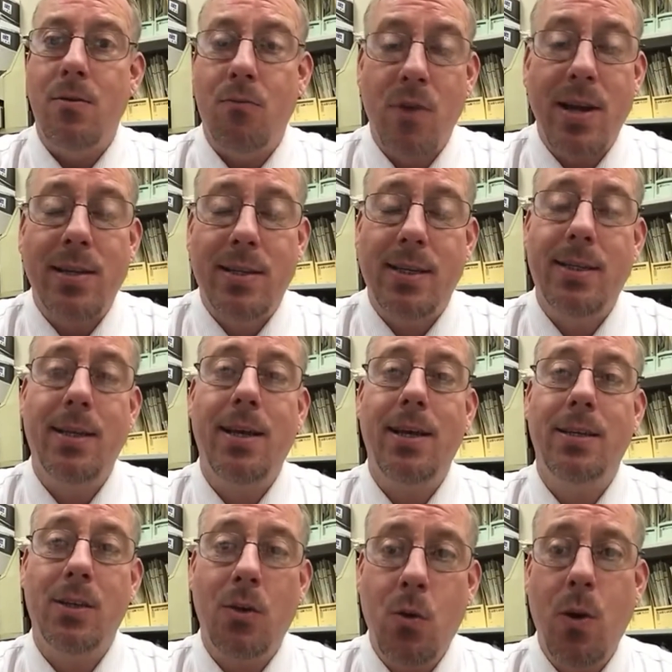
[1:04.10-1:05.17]
Ratesetter
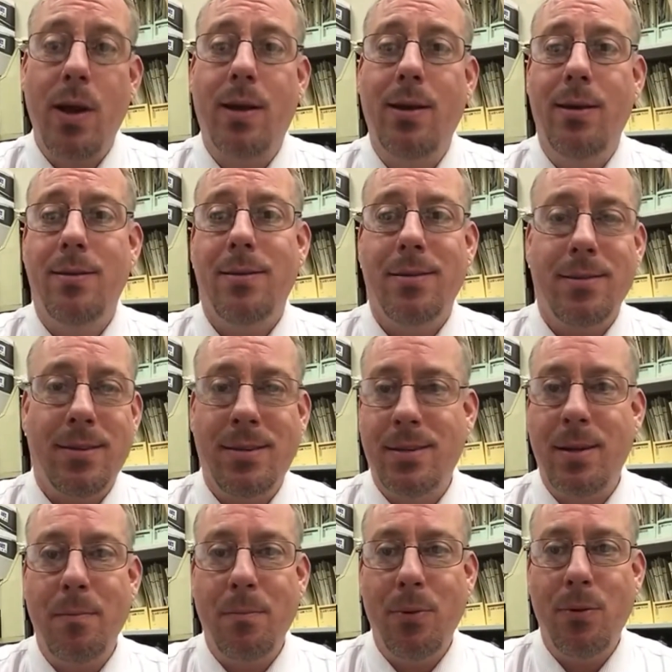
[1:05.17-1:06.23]
is quick,
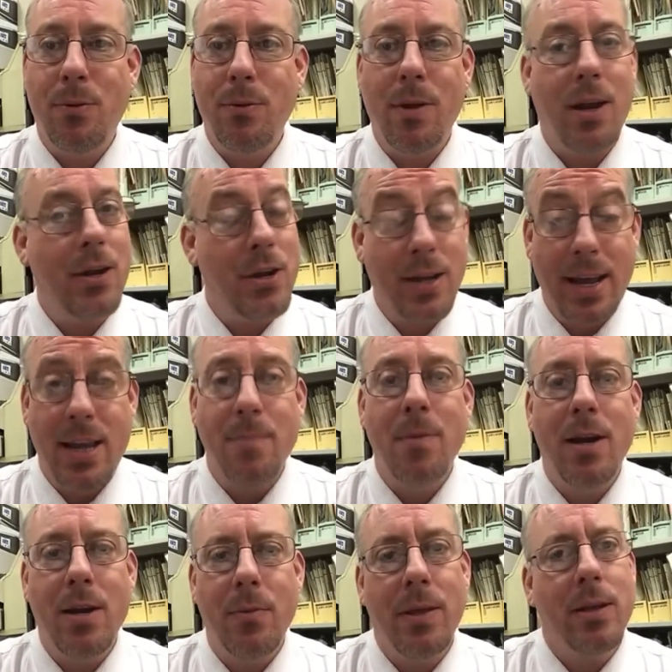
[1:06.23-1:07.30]
simple, and you get your
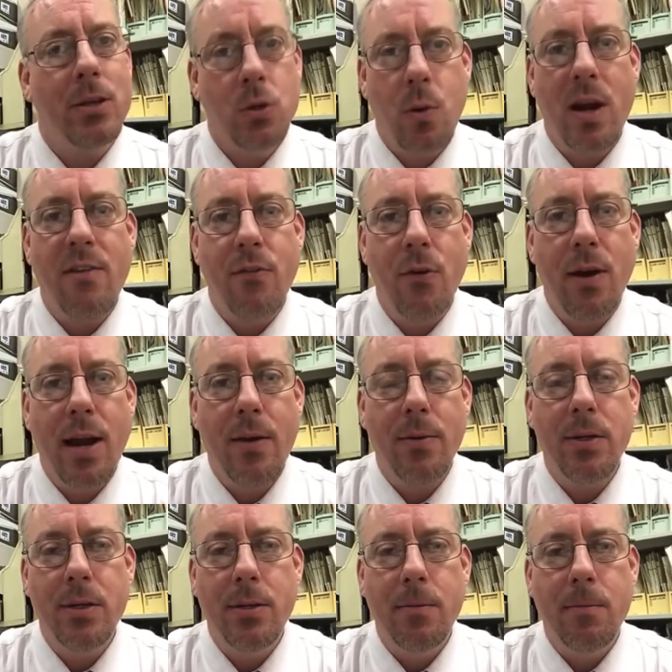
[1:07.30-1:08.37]
money within 24
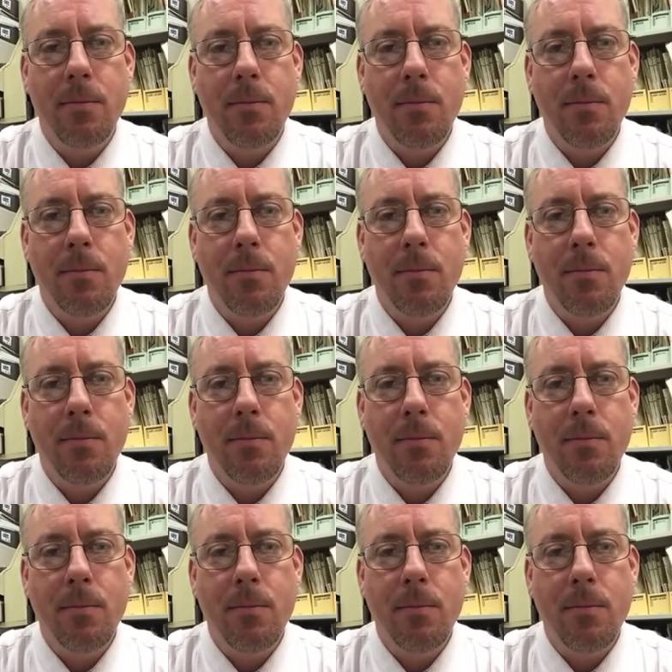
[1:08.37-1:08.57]
hours.